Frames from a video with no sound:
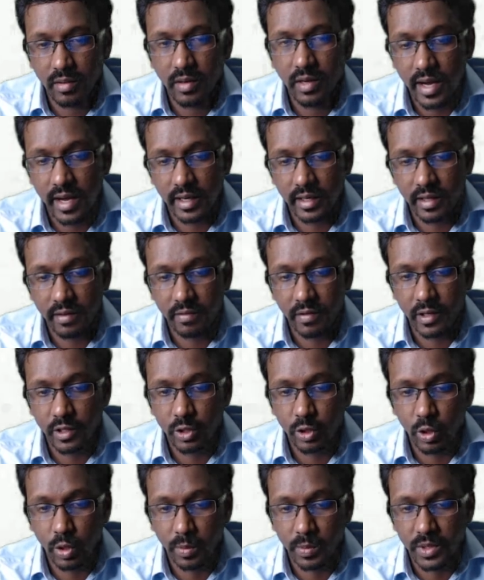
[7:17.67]
Select the
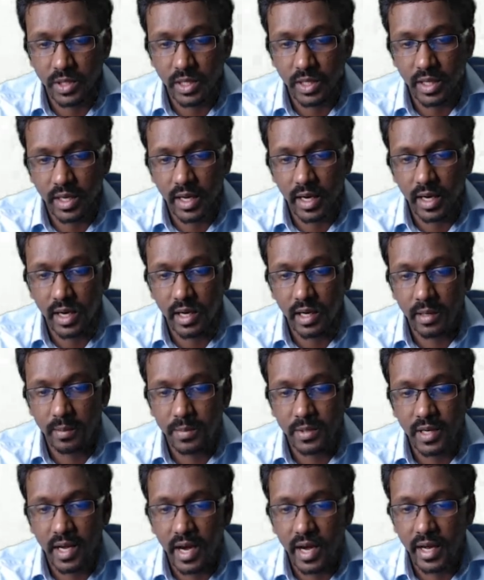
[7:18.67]
first option,
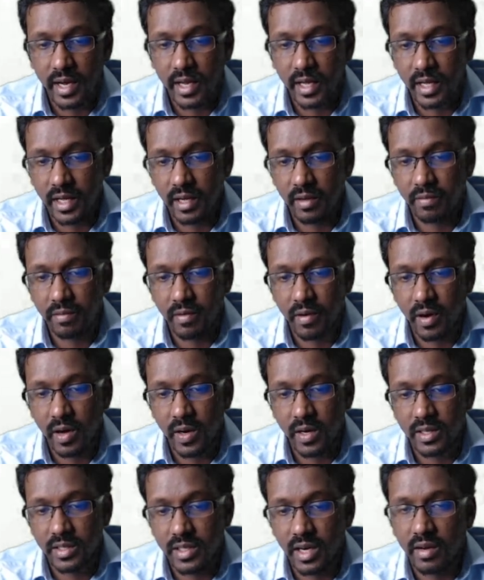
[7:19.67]
Eclipse IDE
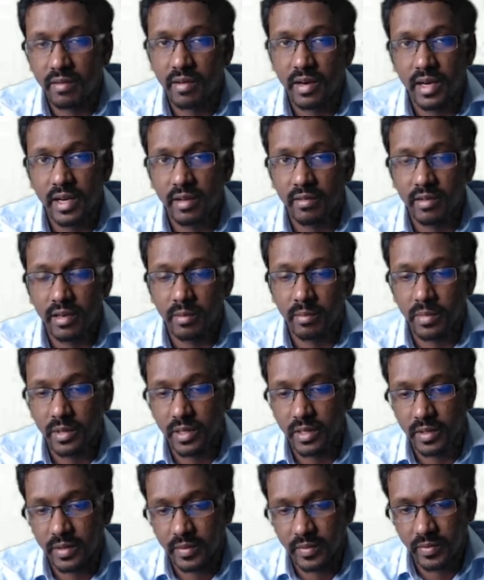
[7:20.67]
for Java
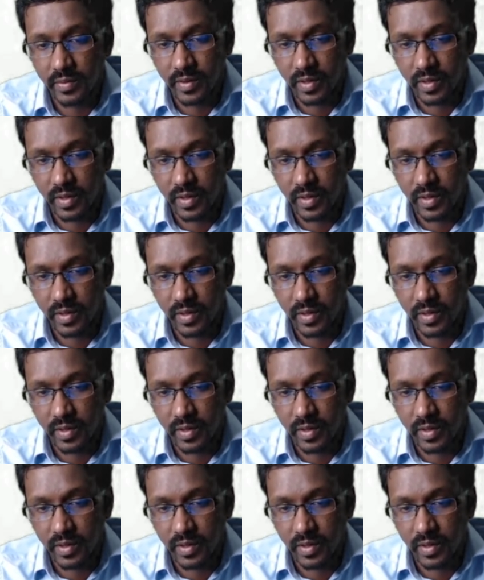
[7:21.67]
developer.